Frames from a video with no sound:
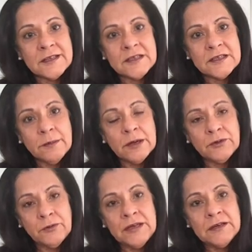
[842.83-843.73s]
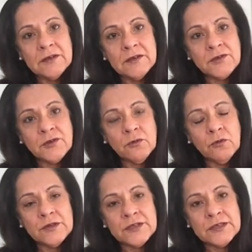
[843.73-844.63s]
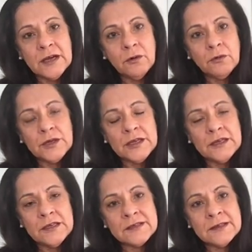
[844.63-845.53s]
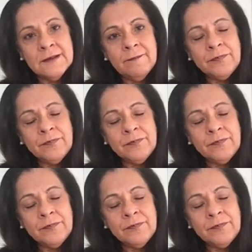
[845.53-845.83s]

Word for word: and it's about 3 years old now is